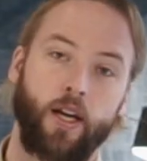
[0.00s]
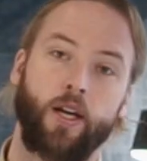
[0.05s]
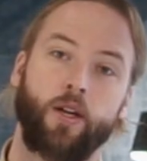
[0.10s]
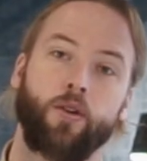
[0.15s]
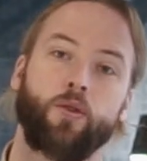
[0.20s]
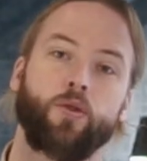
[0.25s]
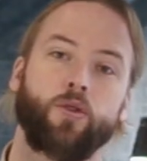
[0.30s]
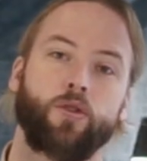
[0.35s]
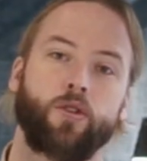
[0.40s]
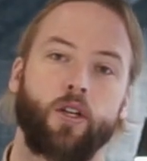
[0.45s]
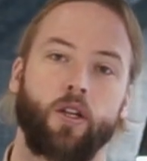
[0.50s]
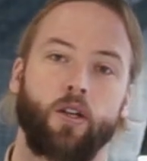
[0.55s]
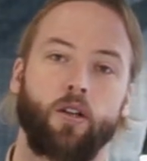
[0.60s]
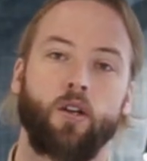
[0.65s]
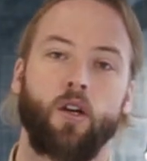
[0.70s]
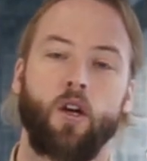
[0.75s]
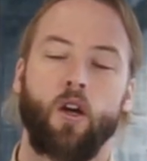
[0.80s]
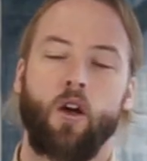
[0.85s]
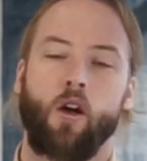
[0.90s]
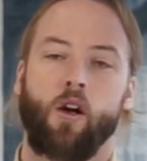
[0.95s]
interesting
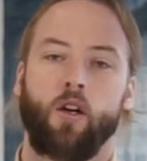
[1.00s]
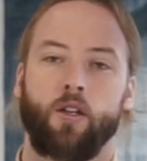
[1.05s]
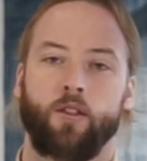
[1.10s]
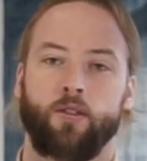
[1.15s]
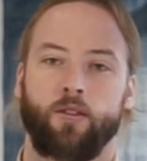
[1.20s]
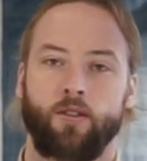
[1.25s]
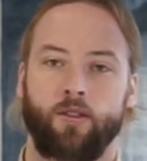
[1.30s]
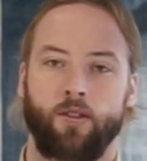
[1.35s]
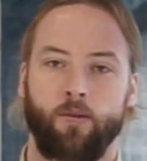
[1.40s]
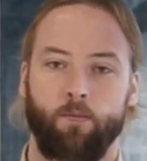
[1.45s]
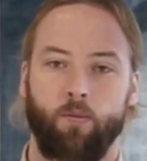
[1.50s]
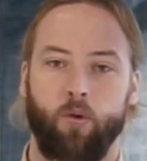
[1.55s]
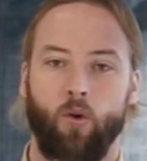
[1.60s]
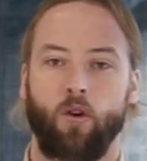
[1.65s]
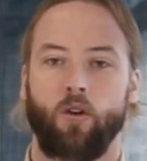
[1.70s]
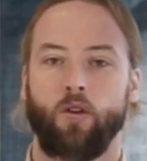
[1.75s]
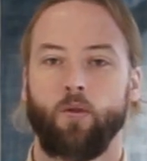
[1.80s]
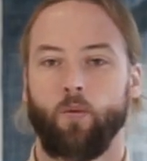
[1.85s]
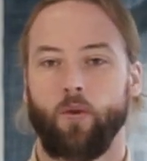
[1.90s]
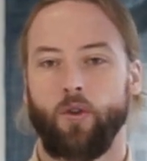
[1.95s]
because it's
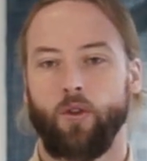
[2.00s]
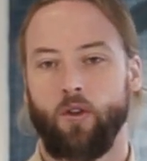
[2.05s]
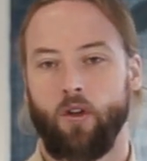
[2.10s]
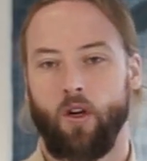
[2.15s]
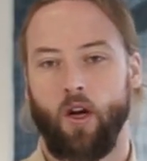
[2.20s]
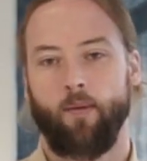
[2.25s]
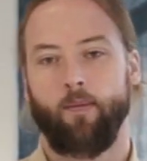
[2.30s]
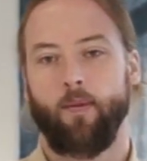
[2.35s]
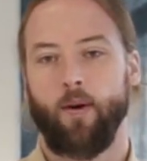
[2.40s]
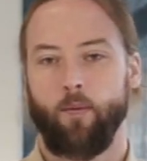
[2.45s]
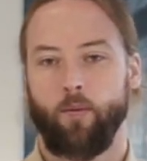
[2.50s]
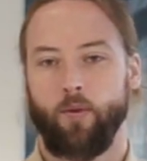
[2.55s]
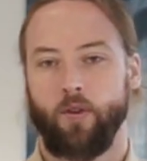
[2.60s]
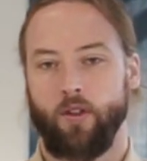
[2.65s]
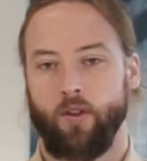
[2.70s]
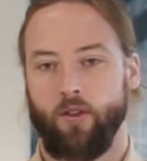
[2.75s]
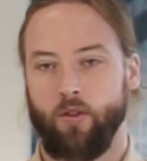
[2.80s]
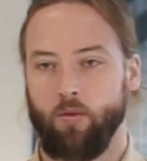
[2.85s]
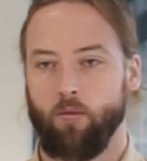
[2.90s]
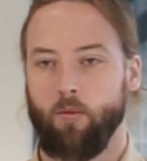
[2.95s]
important when you come up
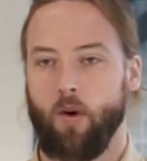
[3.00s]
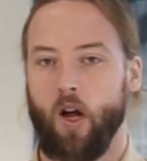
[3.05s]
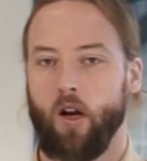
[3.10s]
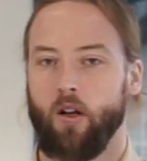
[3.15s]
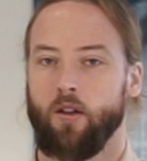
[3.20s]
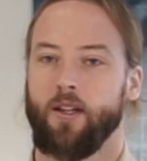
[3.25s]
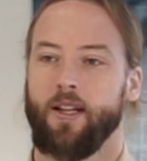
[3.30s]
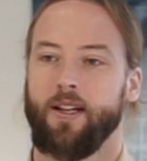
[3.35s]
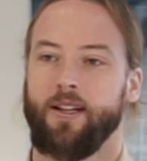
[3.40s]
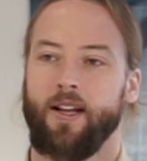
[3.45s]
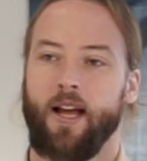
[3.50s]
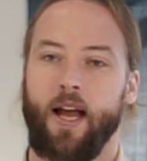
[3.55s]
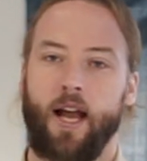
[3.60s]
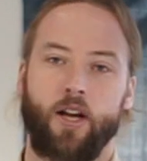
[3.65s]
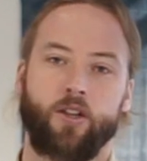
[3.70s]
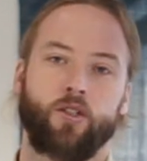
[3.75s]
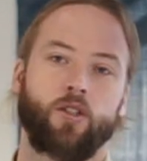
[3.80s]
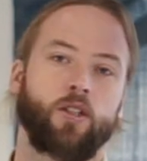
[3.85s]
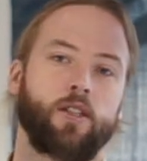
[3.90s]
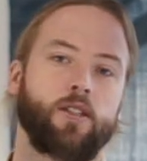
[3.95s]
with the new model that it
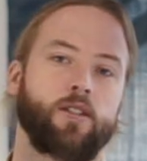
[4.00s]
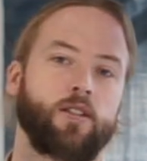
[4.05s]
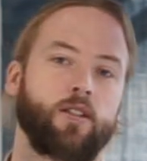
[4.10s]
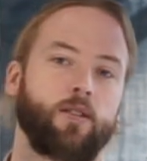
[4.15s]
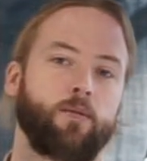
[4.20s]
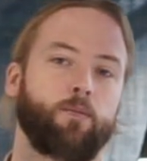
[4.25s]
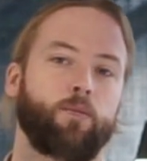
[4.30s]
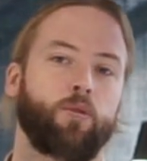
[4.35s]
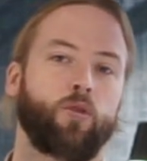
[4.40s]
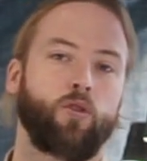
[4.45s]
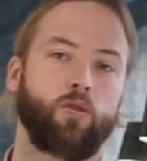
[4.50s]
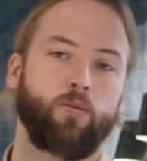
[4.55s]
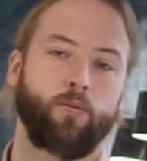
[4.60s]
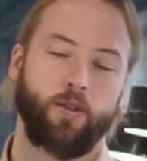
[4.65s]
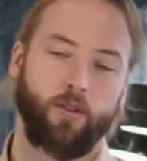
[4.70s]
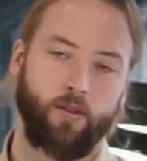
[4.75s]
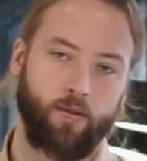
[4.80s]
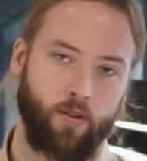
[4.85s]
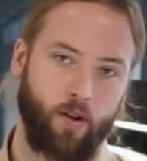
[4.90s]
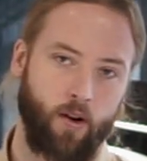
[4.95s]
actually is an
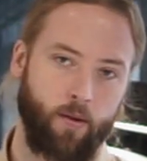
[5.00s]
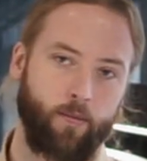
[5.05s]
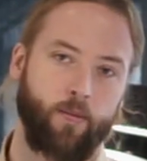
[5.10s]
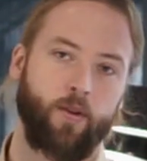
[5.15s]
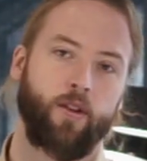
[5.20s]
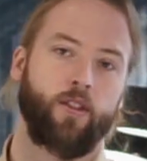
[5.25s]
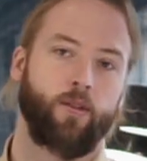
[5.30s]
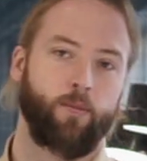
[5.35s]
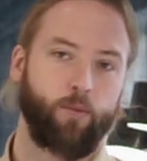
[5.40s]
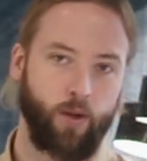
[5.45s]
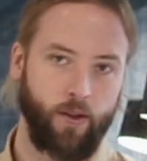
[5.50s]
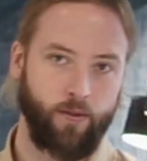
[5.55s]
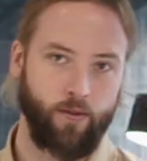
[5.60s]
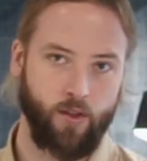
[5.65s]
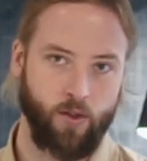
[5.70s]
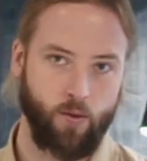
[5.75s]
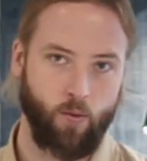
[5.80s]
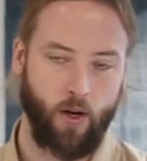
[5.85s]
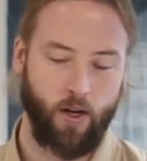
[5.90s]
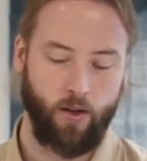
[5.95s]
improvement from the
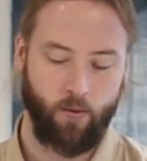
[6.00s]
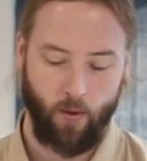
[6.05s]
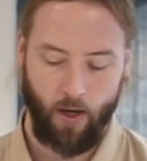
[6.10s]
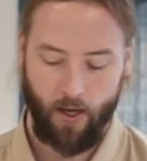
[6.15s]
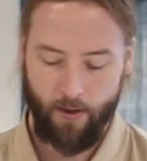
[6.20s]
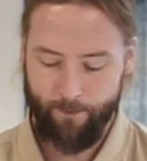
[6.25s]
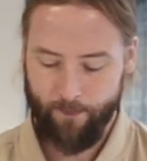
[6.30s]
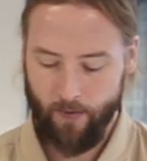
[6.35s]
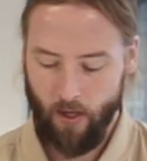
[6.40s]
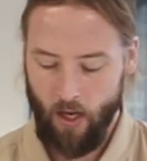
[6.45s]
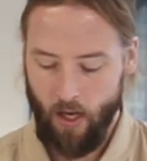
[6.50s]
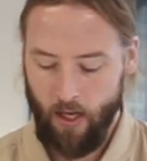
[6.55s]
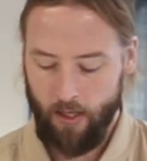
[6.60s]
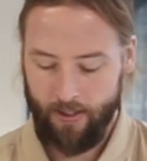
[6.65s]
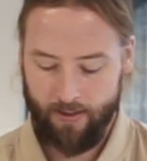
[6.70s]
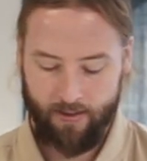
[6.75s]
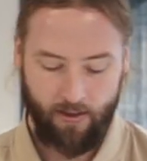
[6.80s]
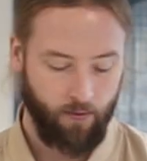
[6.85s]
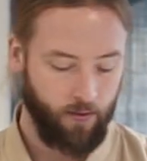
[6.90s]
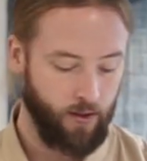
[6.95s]
previous one, right?
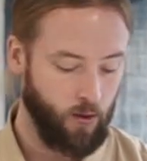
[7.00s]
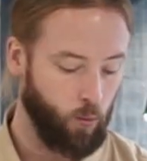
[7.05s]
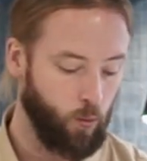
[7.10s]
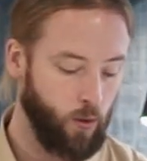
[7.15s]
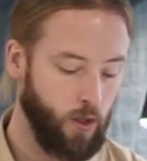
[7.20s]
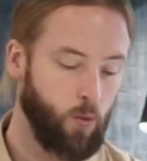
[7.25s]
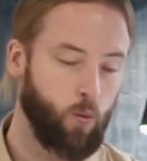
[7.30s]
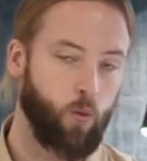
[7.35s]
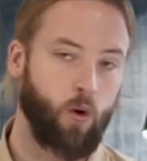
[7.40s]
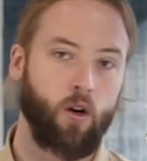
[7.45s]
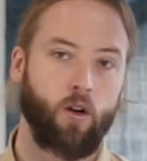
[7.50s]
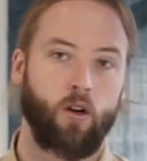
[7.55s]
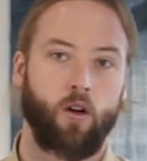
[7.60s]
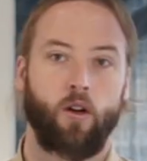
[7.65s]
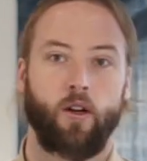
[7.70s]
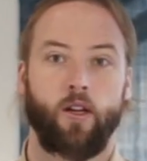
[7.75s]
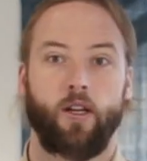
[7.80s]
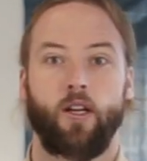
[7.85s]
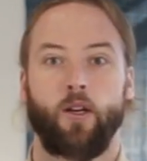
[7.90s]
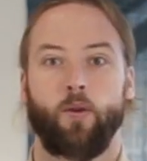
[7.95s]
That's something that we work
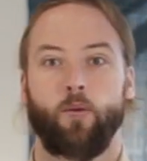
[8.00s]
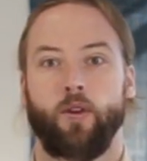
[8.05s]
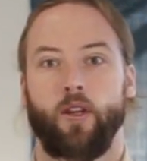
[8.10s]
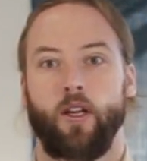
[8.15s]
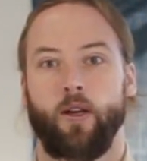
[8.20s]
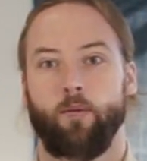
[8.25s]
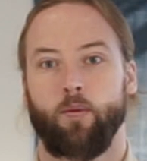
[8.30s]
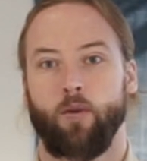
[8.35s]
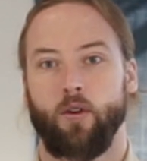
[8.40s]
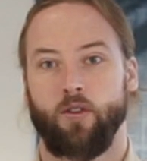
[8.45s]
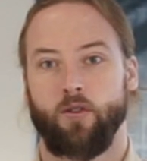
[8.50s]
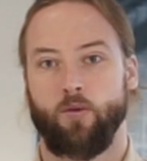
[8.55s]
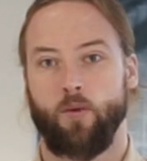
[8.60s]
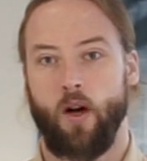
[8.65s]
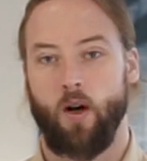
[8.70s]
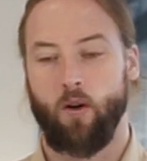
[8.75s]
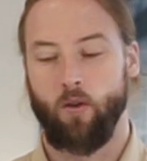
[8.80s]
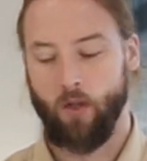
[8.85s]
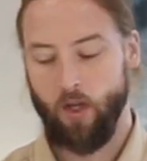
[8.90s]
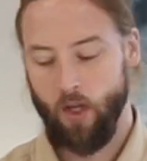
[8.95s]
on here with April as
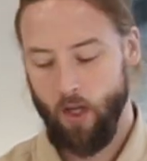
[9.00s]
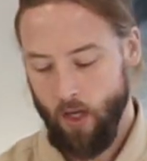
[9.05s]
well.